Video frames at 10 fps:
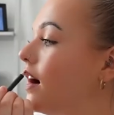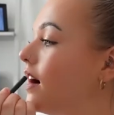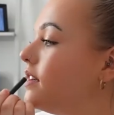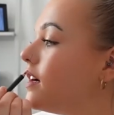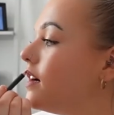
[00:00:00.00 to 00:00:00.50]

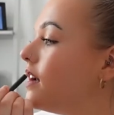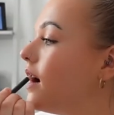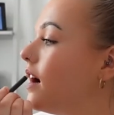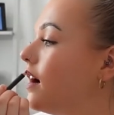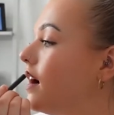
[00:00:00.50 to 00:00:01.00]
I don't
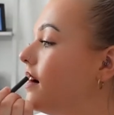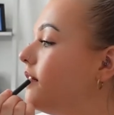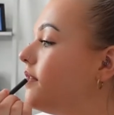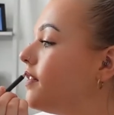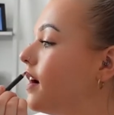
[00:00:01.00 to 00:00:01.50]

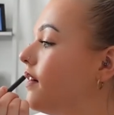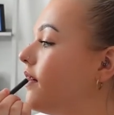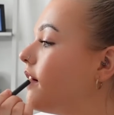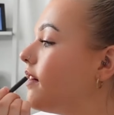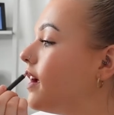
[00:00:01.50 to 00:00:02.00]
have a
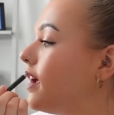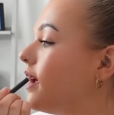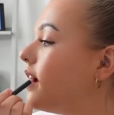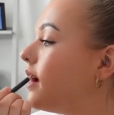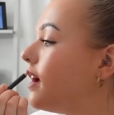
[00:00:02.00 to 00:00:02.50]

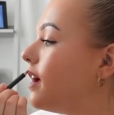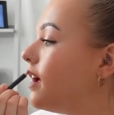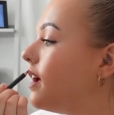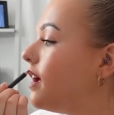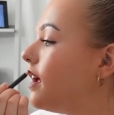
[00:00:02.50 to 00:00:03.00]
very,
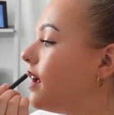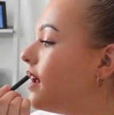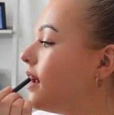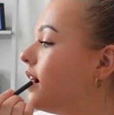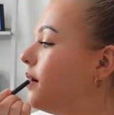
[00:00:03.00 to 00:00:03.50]

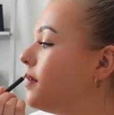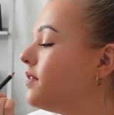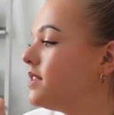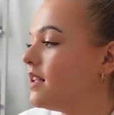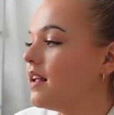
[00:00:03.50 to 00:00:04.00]
I mean
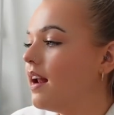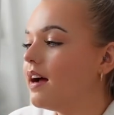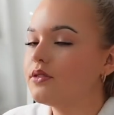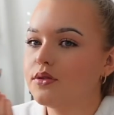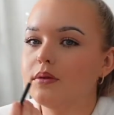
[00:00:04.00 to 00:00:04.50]
obviously they're
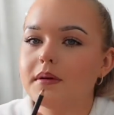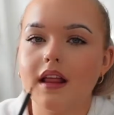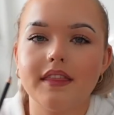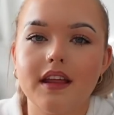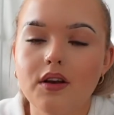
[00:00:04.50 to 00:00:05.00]
natural but
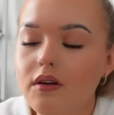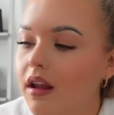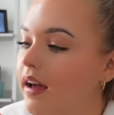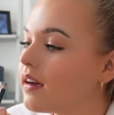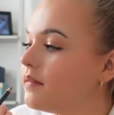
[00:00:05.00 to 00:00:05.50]
like they're not
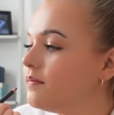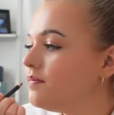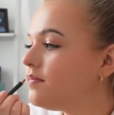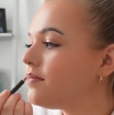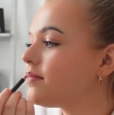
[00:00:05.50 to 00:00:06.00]
like,
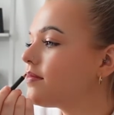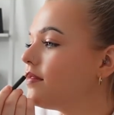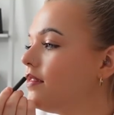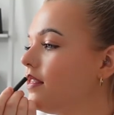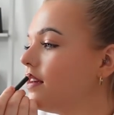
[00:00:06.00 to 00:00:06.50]

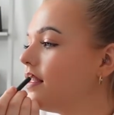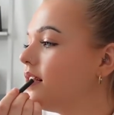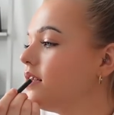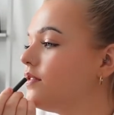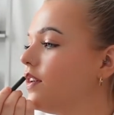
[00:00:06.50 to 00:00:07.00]
they're
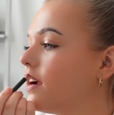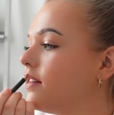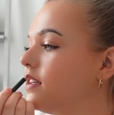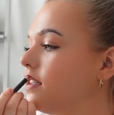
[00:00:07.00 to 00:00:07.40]
just very